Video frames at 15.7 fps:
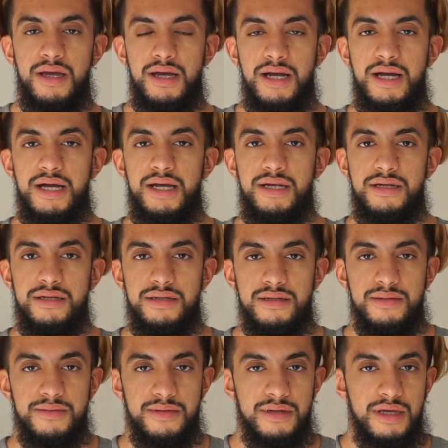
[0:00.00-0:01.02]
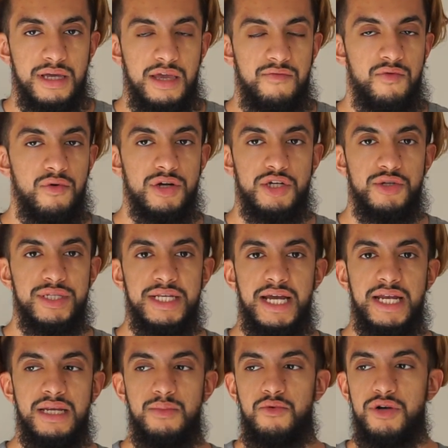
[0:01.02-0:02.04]
And if you want to see
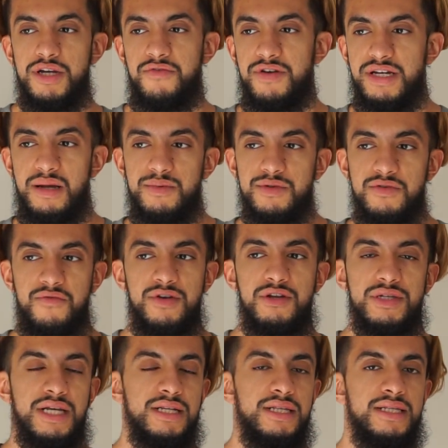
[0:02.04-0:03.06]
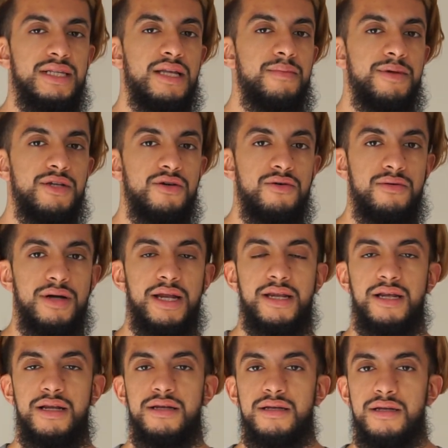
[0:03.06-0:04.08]
any more different types of videos like this, let me know, and
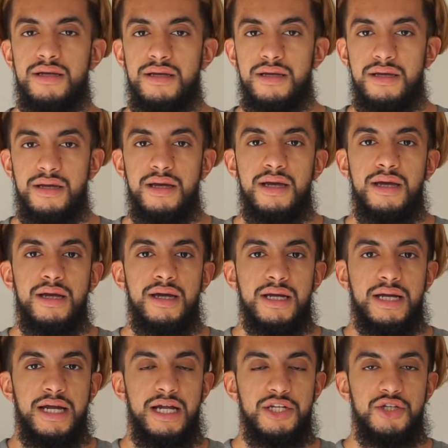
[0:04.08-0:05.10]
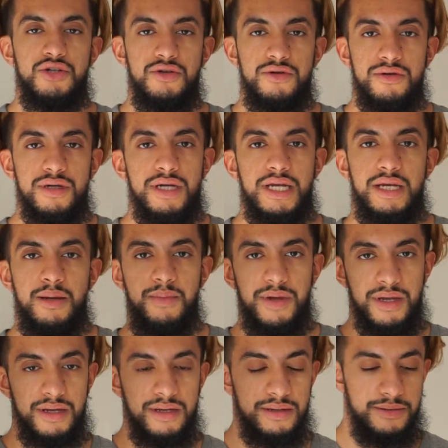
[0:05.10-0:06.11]
I'll catch you in a bit.